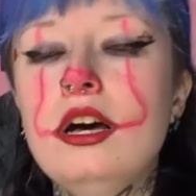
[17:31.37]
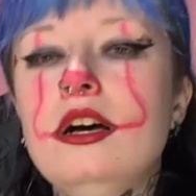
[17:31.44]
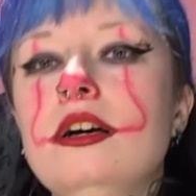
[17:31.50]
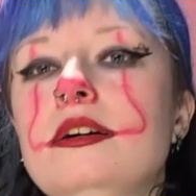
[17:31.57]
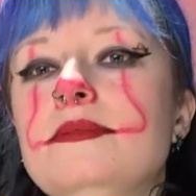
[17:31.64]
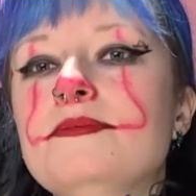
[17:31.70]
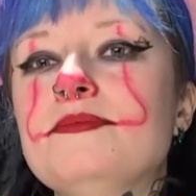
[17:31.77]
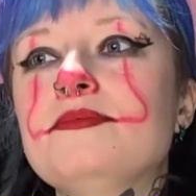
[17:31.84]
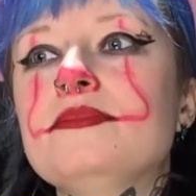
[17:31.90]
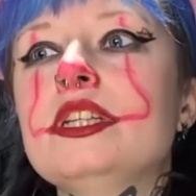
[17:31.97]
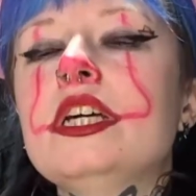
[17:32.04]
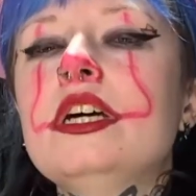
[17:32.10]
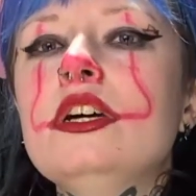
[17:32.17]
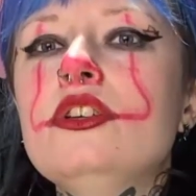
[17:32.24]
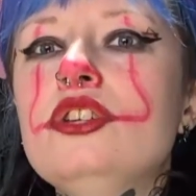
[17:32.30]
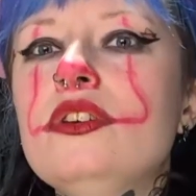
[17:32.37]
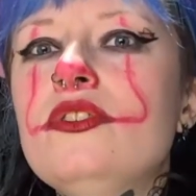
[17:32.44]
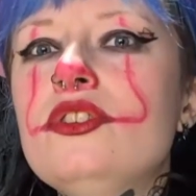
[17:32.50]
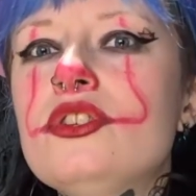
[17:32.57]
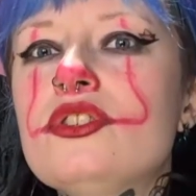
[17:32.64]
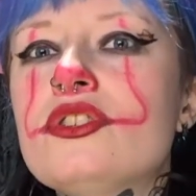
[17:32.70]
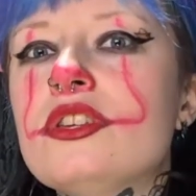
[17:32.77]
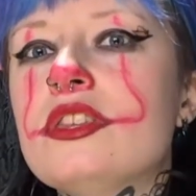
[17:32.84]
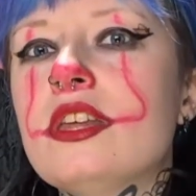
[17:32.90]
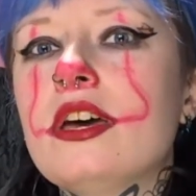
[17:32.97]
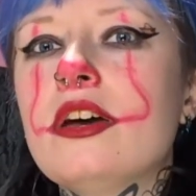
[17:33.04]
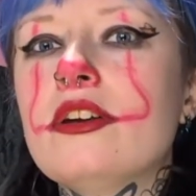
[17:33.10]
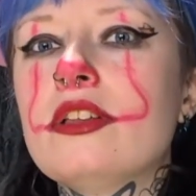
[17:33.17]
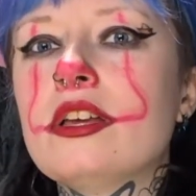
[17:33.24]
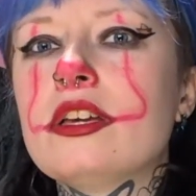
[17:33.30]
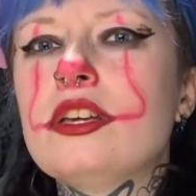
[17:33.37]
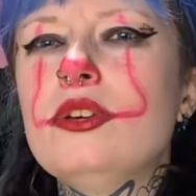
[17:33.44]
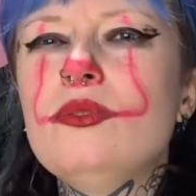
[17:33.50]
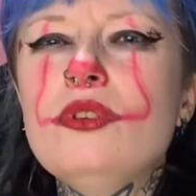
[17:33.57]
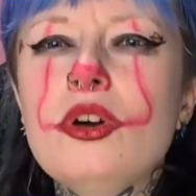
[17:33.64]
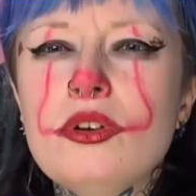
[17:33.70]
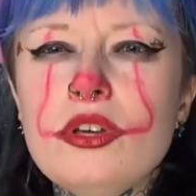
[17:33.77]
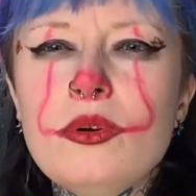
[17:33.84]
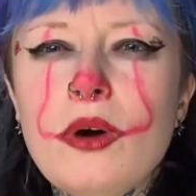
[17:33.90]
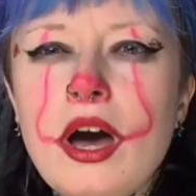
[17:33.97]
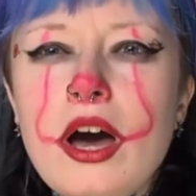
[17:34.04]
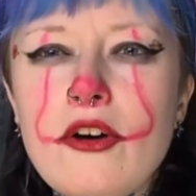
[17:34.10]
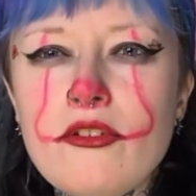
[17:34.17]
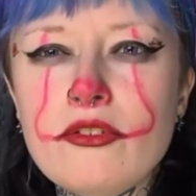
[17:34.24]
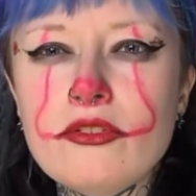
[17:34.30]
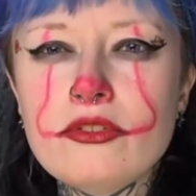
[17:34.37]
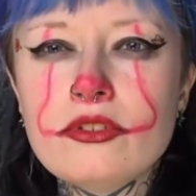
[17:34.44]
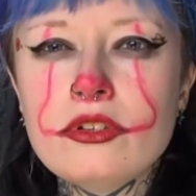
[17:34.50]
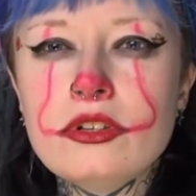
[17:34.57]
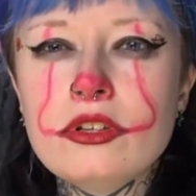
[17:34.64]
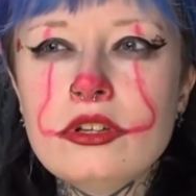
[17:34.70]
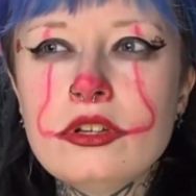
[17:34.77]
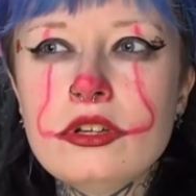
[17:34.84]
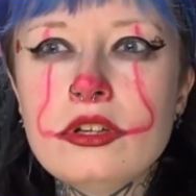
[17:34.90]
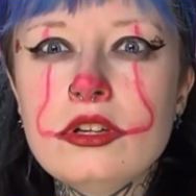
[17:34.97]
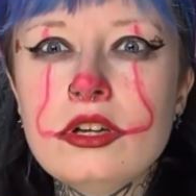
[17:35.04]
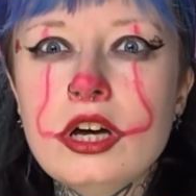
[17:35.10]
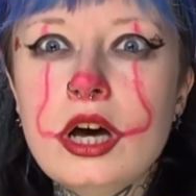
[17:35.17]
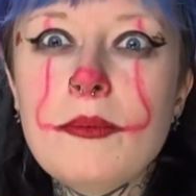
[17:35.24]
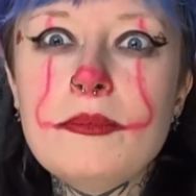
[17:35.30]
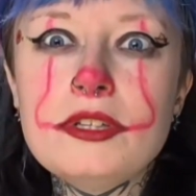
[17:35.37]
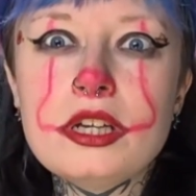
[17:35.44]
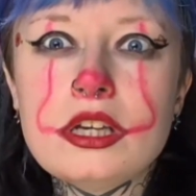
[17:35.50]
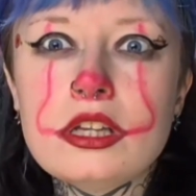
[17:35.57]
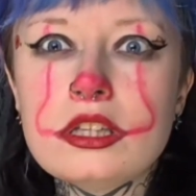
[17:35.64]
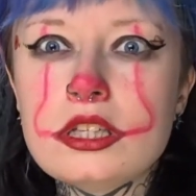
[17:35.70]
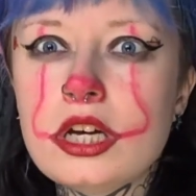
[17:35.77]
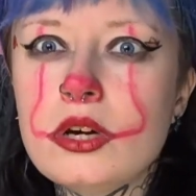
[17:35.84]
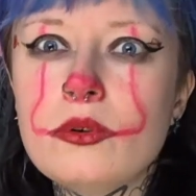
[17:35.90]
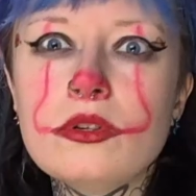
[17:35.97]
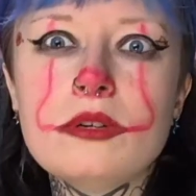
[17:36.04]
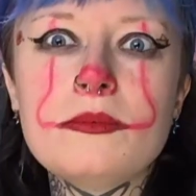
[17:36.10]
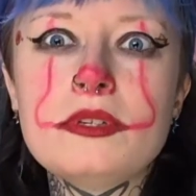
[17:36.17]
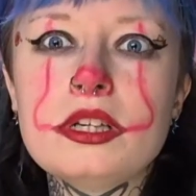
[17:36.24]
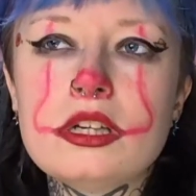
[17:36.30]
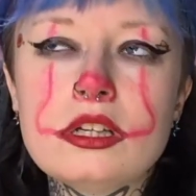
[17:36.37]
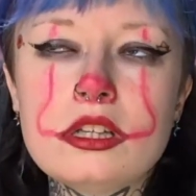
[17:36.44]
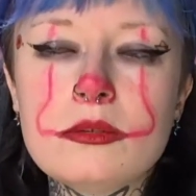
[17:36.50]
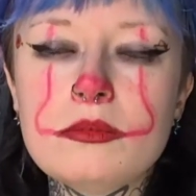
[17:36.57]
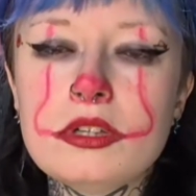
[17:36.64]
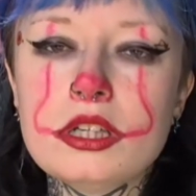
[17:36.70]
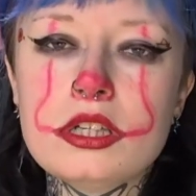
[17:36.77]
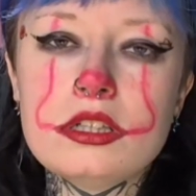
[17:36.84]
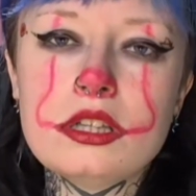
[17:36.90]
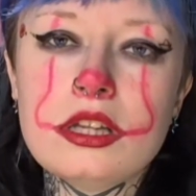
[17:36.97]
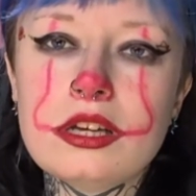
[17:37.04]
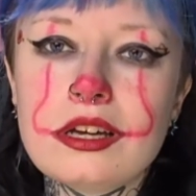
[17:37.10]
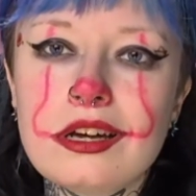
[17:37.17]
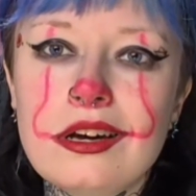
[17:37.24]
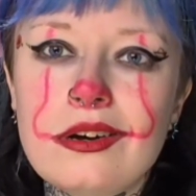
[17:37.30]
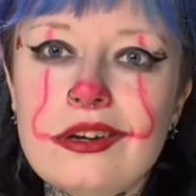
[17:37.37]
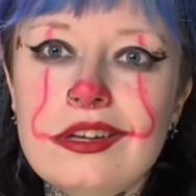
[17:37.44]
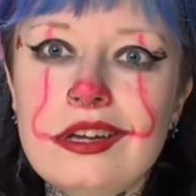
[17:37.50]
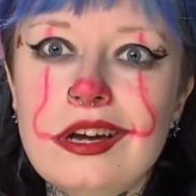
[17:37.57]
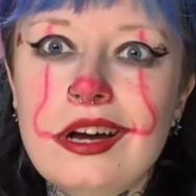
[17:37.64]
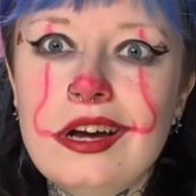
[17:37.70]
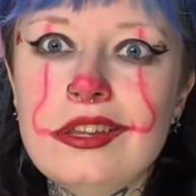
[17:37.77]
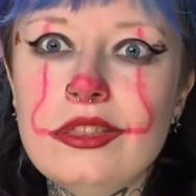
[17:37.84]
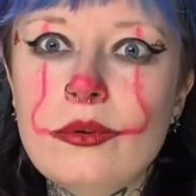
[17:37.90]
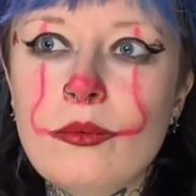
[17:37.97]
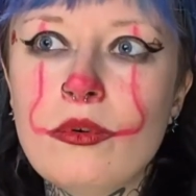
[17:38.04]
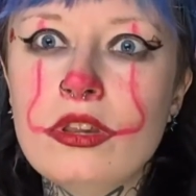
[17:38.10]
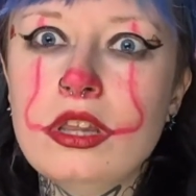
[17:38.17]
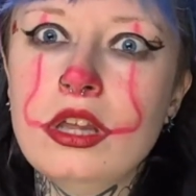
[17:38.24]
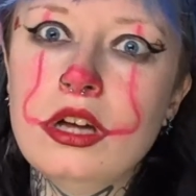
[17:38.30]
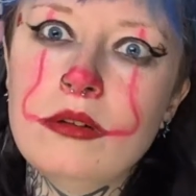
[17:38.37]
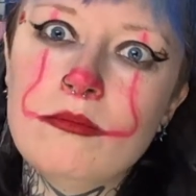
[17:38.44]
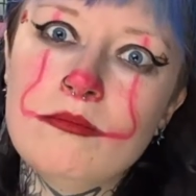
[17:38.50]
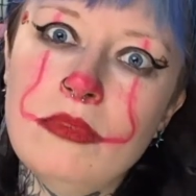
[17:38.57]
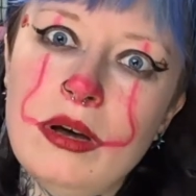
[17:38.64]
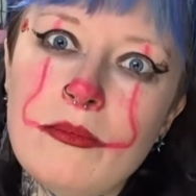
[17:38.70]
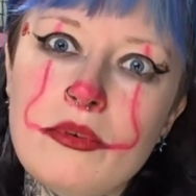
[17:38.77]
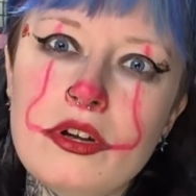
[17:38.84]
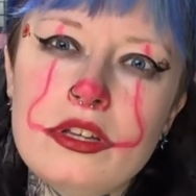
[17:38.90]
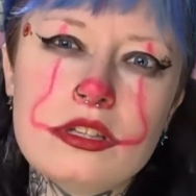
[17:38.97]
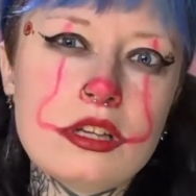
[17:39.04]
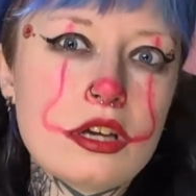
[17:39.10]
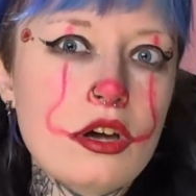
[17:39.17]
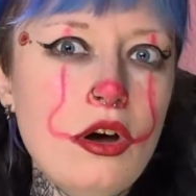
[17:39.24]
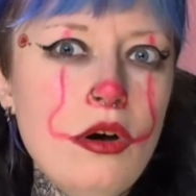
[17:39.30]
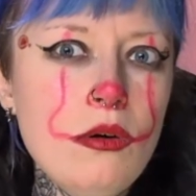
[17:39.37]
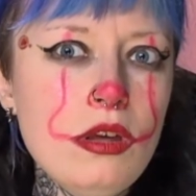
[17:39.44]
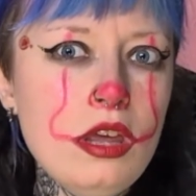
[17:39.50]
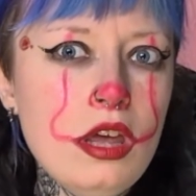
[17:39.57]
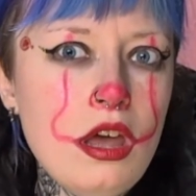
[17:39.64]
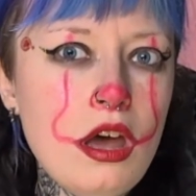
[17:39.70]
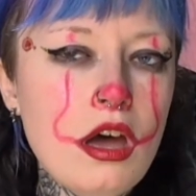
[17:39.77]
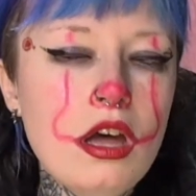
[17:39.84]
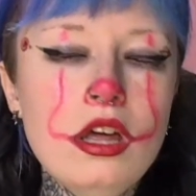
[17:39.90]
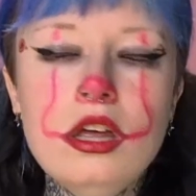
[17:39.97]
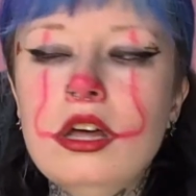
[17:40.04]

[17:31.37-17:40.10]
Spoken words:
Do you ever just sit there and like you have a particular tattoo in a particular place, and like how can you hide the one that my brain's like, oh yeah.